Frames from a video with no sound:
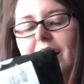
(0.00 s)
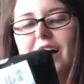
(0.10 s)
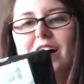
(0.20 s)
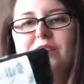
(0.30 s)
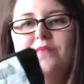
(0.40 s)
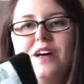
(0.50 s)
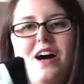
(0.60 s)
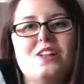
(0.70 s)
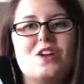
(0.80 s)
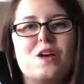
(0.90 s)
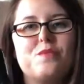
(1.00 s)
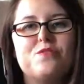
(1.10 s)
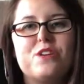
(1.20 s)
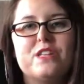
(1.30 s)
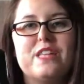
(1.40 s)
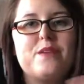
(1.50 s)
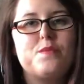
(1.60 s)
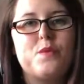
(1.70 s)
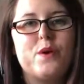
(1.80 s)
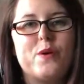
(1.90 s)
I'll look up the real name
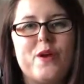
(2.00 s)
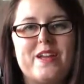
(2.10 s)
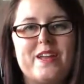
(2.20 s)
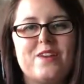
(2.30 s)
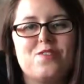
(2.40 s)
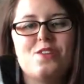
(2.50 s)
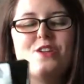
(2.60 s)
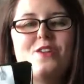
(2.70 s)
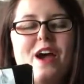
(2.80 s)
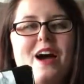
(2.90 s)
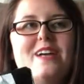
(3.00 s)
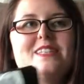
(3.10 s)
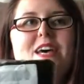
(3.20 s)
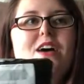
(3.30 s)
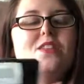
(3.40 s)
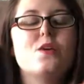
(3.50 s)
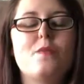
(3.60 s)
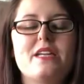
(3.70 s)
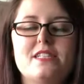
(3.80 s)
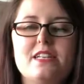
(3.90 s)
and put it right here for you guys. They're
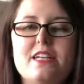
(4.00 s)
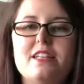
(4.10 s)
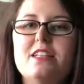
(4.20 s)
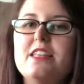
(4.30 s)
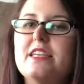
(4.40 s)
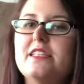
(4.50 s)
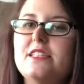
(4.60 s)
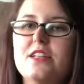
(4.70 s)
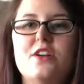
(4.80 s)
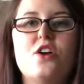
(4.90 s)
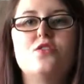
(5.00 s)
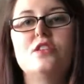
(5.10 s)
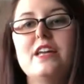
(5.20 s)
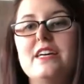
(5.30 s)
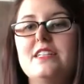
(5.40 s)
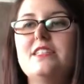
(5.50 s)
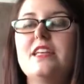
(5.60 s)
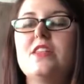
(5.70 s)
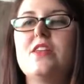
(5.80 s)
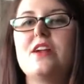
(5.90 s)
basically these silicone lids
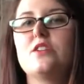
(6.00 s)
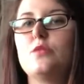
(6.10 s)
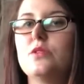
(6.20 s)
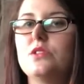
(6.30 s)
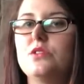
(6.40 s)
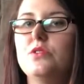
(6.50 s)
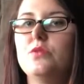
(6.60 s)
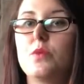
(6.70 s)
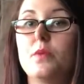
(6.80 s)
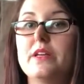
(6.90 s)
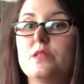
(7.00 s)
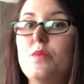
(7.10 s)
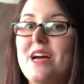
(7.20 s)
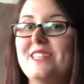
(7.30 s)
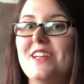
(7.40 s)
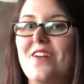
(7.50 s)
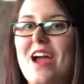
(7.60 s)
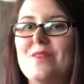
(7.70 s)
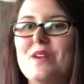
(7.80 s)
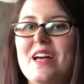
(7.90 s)
that are supposed to replace plastic
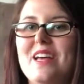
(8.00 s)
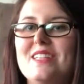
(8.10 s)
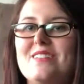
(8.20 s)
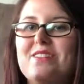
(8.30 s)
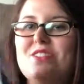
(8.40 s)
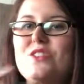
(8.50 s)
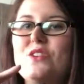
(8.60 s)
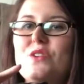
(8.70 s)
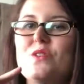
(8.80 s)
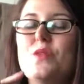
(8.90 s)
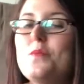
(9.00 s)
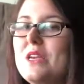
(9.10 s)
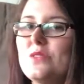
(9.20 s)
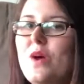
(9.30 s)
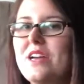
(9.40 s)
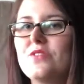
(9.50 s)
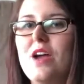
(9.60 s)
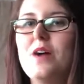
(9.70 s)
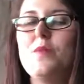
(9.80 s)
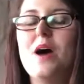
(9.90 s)
wrap, similar to the beeswax
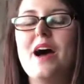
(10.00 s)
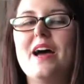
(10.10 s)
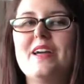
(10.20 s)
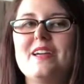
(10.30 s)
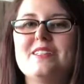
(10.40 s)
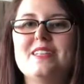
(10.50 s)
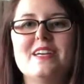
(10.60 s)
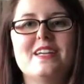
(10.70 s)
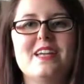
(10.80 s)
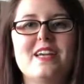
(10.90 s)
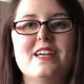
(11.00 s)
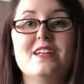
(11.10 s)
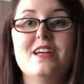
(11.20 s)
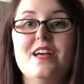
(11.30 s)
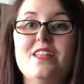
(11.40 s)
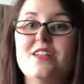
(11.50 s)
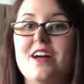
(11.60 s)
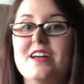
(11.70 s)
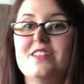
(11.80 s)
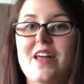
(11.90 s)
wrap I did in
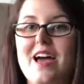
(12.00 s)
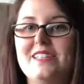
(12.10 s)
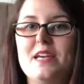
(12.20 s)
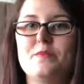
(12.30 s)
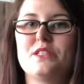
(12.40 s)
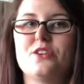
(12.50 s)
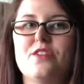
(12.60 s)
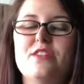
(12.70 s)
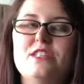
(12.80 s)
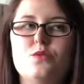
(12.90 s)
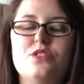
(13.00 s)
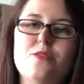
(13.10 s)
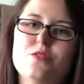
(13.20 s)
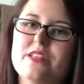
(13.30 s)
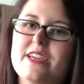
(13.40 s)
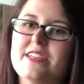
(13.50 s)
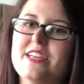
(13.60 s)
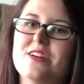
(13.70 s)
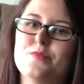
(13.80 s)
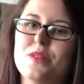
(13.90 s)
the last episode of this, which I will link
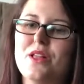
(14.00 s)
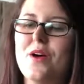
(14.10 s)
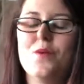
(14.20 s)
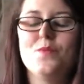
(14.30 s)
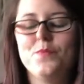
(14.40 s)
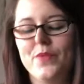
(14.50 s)
down below.